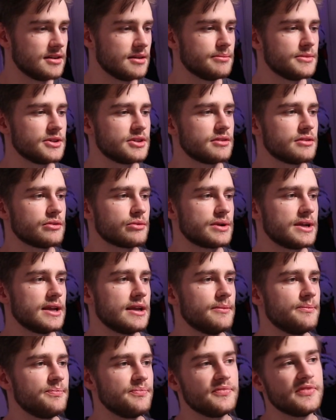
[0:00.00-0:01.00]
number 3,
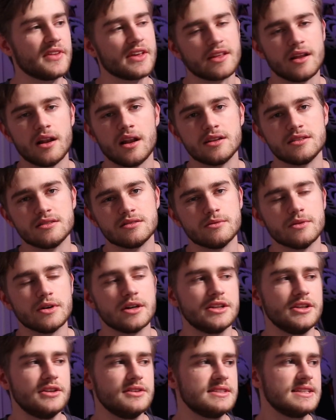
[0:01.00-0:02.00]
another London
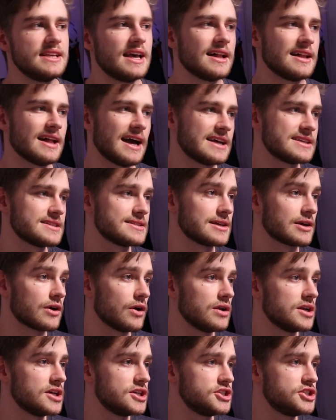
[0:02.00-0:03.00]
one, Ucl Asta
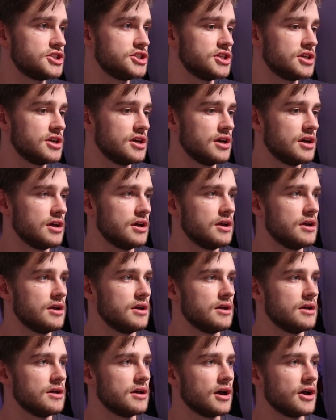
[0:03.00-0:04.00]
College.
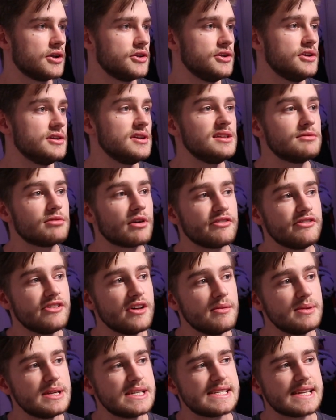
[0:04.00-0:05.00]
A newly
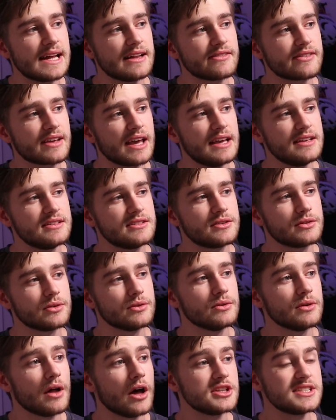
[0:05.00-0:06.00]
refurbished self-catered
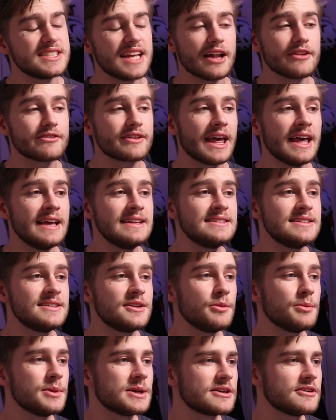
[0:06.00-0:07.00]
hall. Self-catered, oh
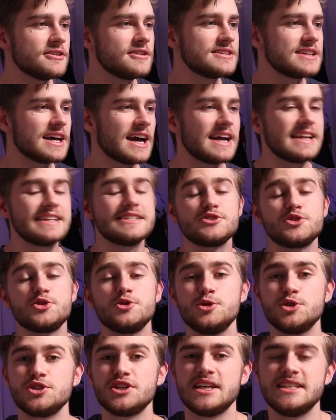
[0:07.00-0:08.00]
my god, and it's
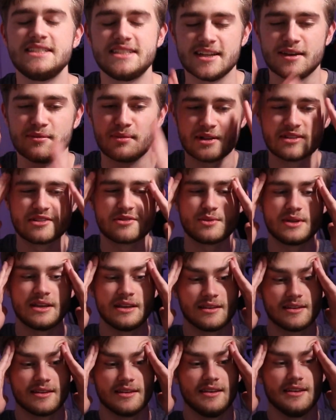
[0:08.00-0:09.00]
£289 a week.
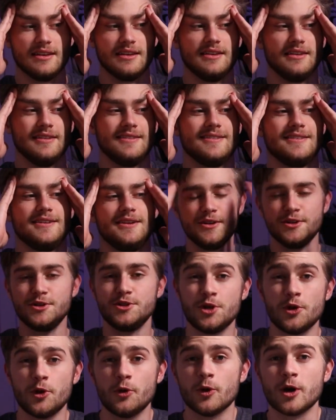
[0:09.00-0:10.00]

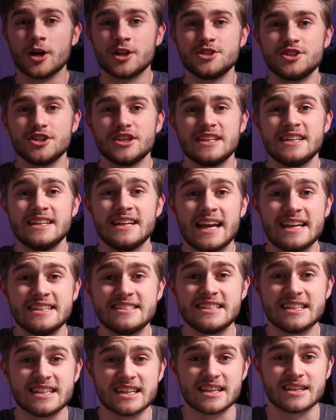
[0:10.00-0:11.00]

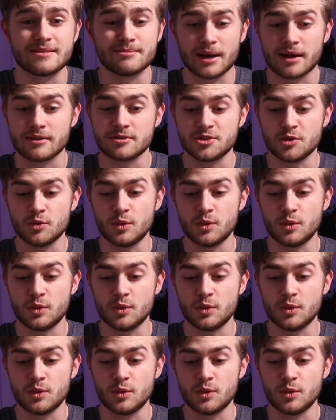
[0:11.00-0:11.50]
£289 a